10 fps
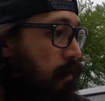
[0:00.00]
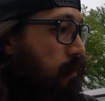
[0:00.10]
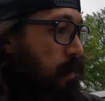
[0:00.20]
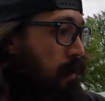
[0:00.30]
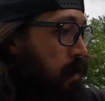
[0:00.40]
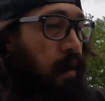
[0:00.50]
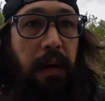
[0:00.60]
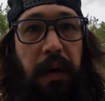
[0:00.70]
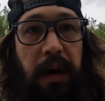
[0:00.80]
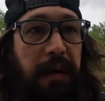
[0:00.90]
and
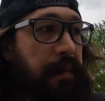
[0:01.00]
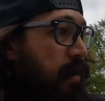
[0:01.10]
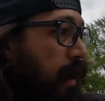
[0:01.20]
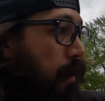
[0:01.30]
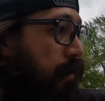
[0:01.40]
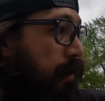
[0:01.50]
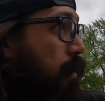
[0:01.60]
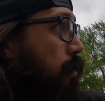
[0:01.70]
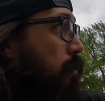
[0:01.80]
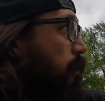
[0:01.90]
we're gonna rebuild that whole
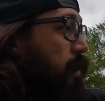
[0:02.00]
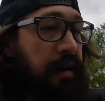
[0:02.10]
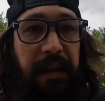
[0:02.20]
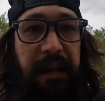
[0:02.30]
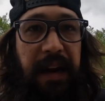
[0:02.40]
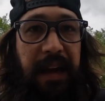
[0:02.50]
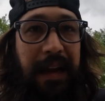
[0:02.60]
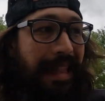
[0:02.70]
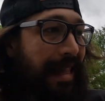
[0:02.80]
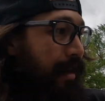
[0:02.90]
thing. I'll do a video on that
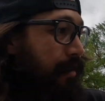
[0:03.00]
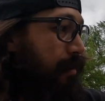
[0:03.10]
at a later